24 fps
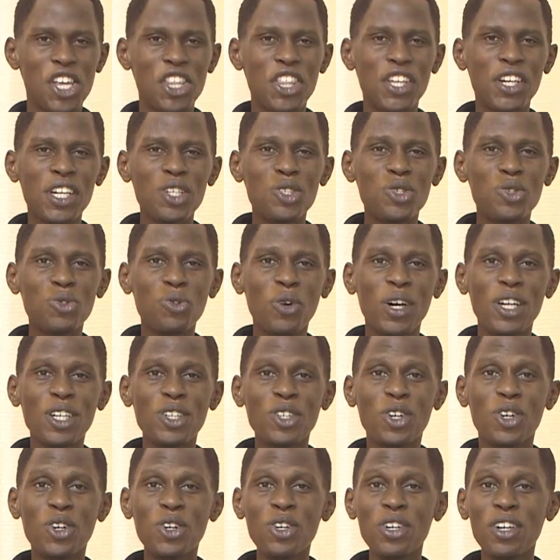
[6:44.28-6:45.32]
3, 2,
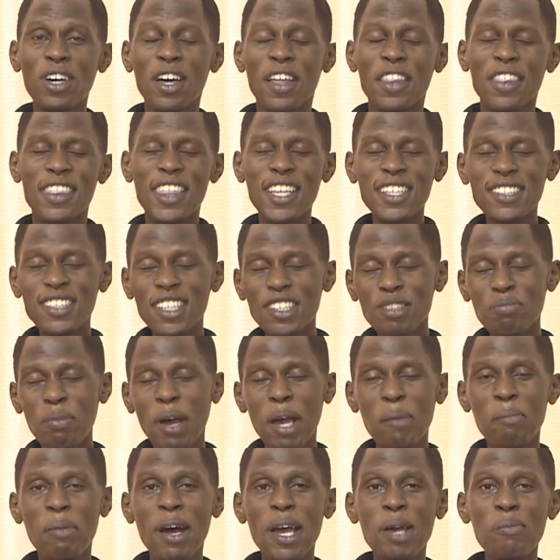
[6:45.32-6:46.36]
1, go. This is
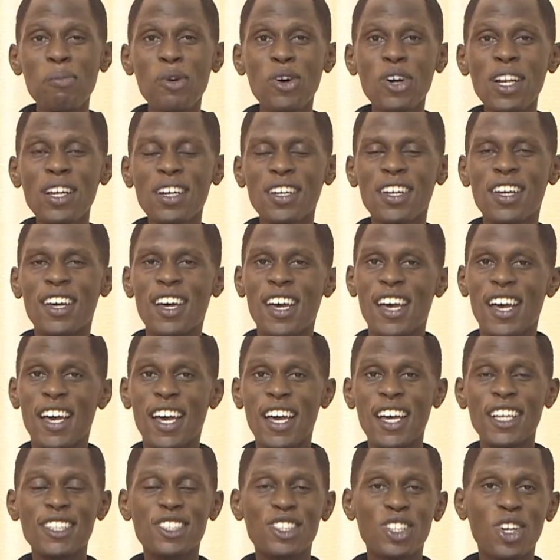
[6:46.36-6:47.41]
my Bible.
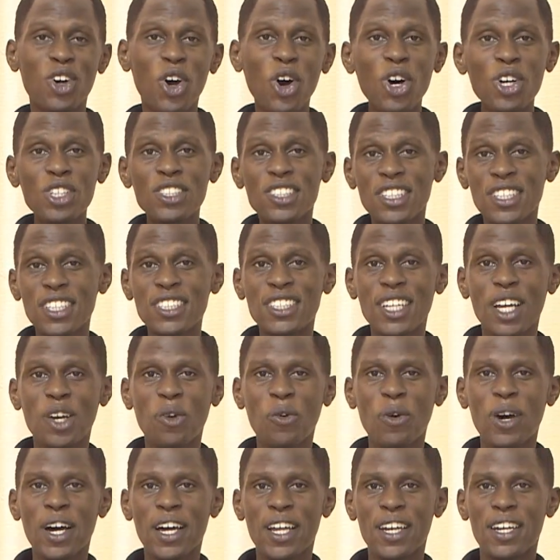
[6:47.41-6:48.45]
It's God's written
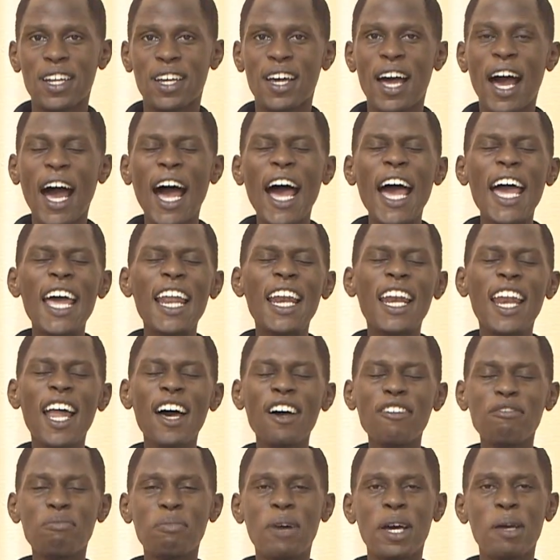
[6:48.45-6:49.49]
word. I
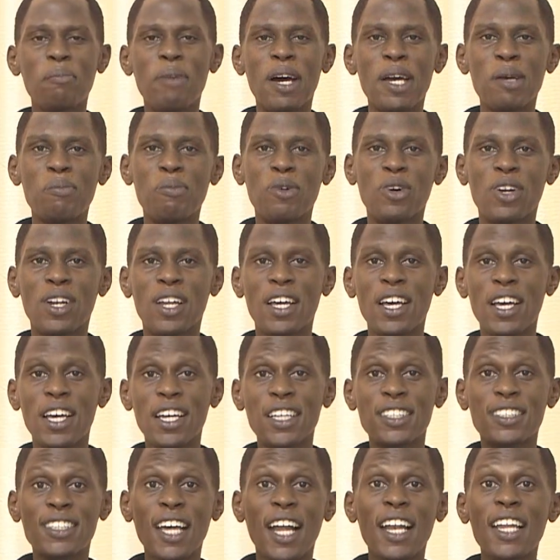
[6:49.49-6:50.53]
love my Bible.
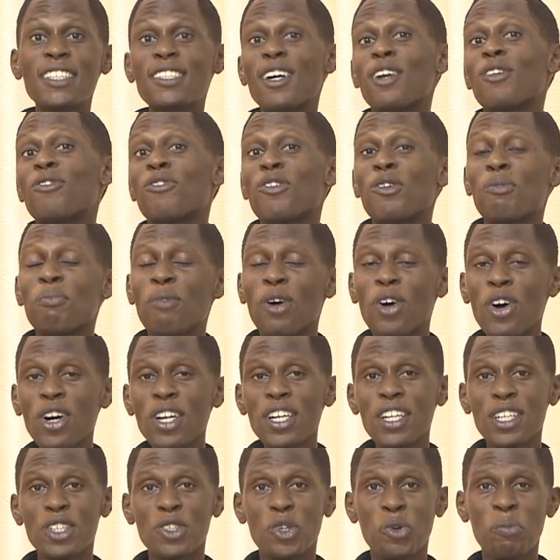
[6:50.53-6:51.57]
It's a letter from
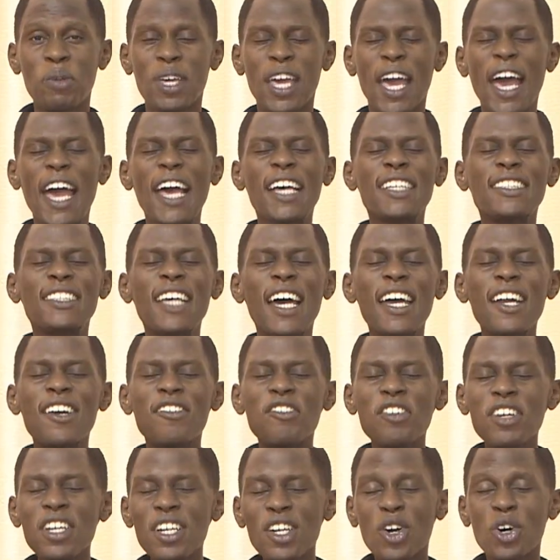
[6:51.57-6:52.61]
God to me. As I
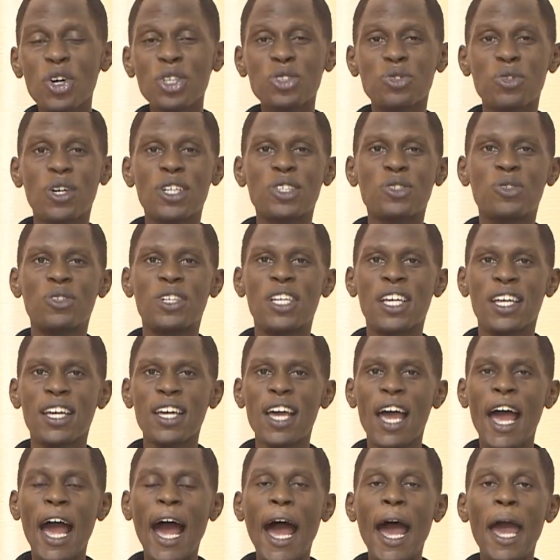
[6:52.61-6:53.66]
read God's word today,
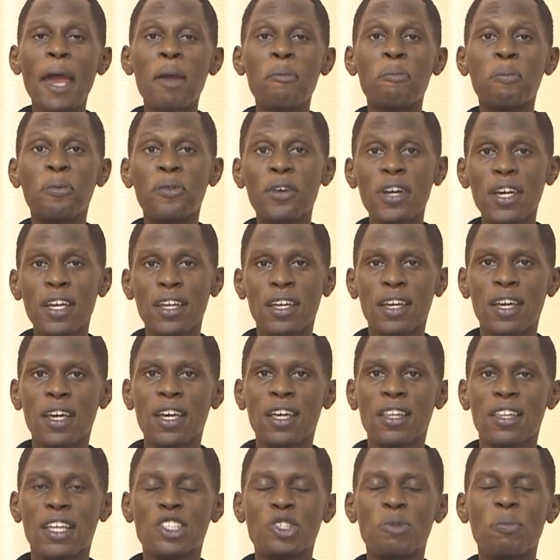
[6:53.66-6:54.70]
I pray
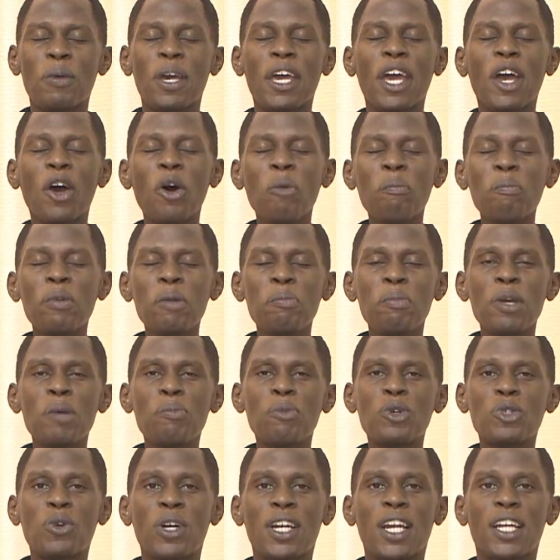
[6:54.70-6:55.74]
that you may help me be
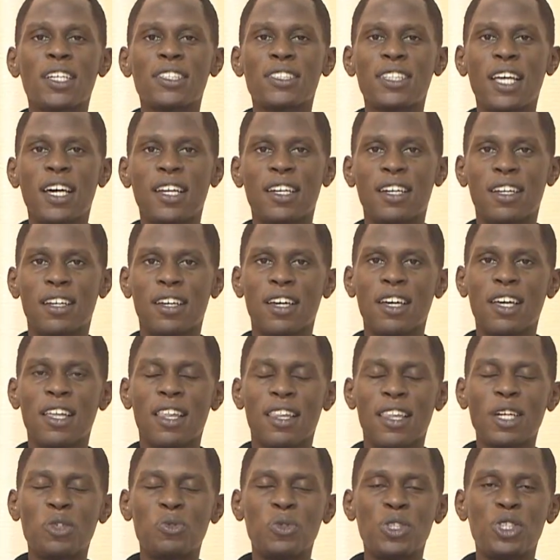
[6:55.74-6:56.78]
able to understand
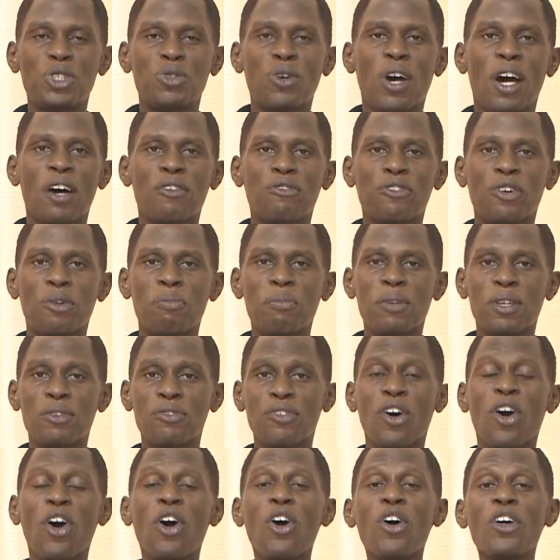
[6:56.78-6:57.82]
that which you have for me.
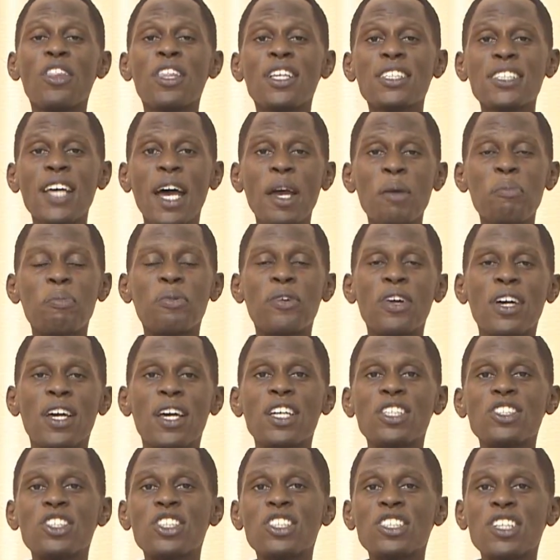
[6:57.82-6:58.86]
For all this I pray
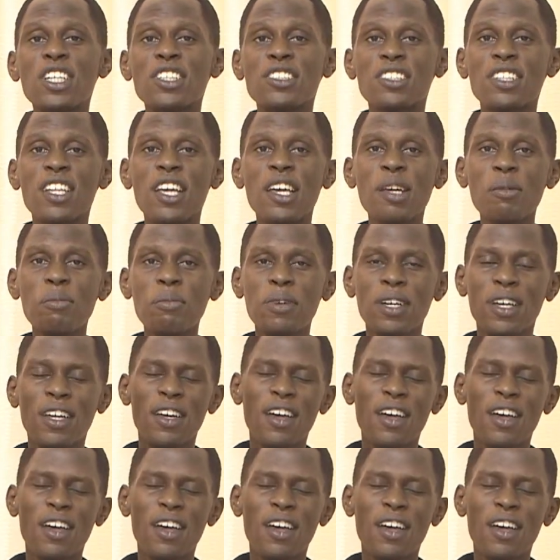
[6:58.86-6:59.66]
in Jesus' name.